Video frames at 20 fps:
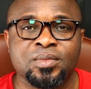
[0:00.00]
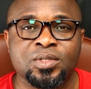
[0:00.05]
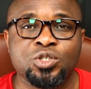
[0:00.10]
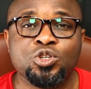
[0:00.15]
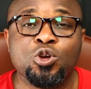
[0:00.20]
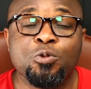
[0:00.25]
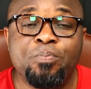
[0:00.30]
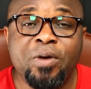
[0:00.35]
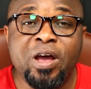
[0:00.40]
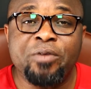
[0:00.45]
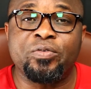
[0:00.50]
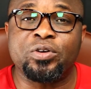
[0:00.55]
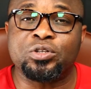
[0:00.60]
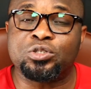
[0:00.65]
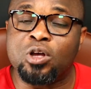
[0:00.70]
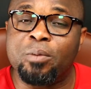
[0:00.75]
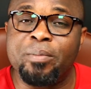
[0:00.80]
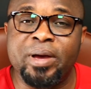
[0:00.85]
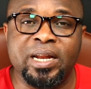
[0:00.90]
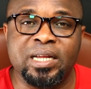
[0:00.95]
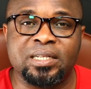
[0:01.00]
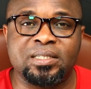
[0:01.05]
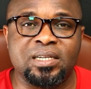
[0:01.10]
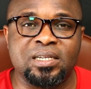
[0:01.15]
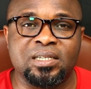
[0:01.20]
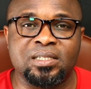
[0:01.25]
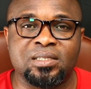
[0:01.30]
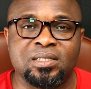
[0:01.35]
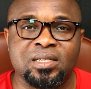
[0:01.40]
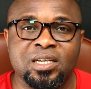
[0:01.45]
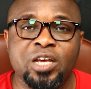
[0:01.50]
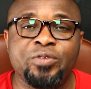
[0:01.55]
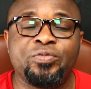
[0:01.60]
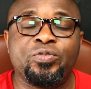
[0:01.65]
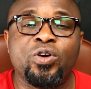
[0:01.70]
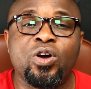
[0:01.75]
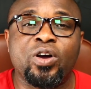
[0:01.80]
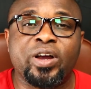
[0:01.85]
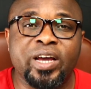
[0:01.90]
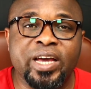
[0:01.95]
You pay for so many things. If
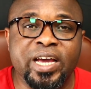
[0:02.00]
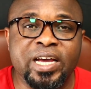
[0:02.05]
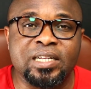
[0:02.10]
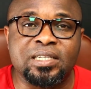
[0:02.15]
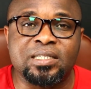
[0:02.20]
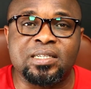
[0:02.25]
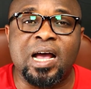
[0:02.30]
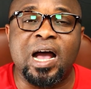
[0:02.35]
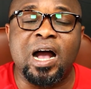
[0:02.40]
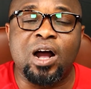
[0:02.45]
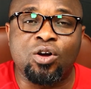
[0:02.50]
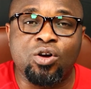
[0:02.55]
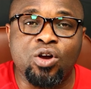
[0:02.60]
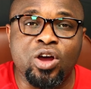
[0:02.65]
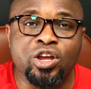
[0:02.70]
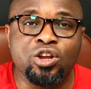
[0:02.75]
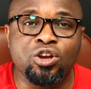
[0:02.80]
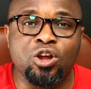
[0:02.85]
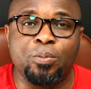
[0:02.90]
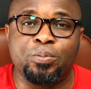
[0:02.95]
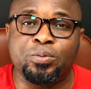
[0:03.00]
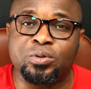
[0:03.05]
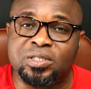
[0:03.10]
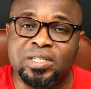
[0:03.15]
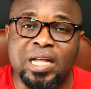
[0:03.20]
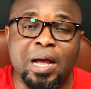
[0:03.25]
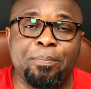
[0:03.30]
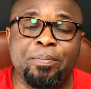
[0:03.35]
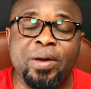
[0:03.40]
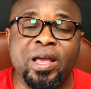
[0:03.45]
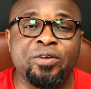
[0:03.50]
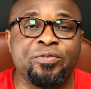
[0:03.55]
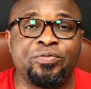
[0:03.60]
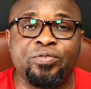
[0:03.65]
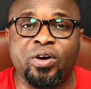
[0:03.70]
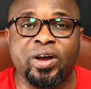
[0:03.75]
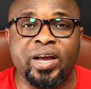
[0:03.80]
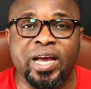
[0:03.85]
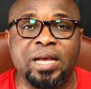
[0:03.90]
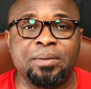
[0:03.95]
your kids are growing up, you start paying
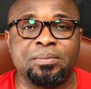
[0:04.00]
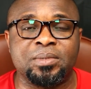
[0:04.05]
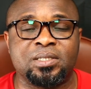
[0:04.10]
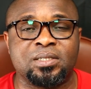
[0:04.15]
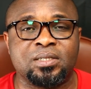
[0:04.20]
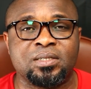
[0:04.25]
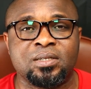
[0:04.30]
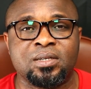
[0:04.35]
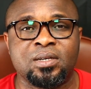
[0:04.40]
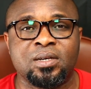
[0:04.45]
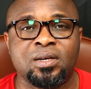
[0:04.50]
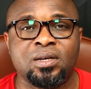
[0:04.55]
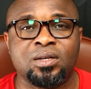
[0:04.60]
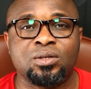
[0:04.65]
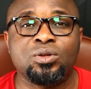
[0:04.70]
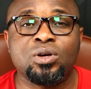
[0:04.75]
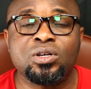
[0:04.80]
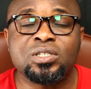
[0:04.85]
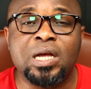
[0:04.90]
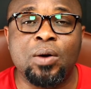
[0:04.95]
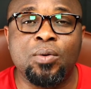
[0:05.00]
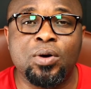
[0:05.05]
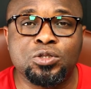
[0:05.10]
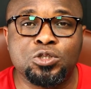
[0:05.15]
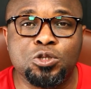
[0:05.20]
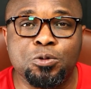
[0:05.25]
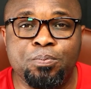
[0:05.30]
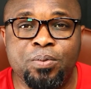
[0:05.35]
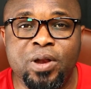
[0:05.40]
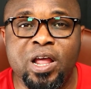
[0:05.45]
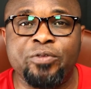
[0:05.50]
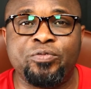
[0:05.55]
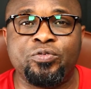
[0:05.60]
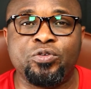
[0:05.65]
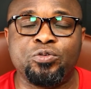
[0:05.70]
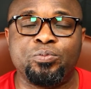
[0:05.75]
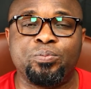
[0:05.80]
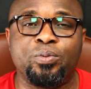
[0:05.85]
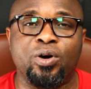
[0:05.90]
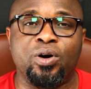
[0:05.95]
for games. Those that want to play
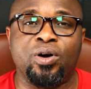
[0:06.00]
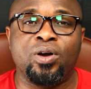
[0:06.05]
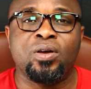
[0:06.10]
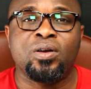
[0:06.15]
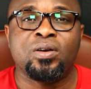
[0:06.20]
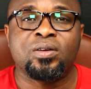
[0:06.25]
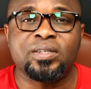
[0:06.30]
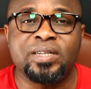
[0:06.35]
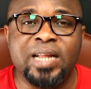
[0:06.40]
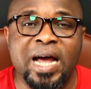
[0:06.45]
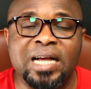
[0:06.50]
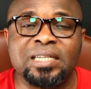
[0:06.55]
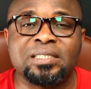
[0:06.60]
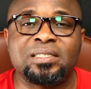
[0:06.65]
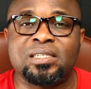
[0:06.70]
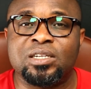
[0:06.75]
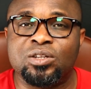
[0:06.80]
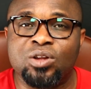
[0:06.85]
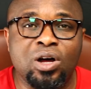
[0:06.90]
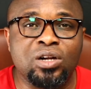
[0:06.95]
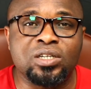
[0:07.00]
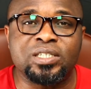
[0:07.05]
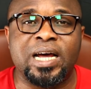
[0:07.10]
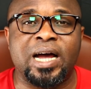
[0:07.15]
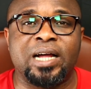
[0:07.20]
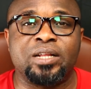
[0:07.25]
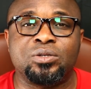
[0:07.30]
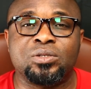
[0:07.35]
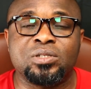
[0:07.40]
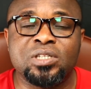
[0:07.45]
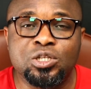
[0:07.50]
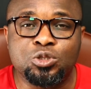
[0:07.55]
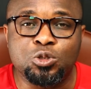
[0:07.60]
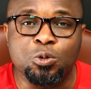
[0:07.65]
football, dancing, all that, you need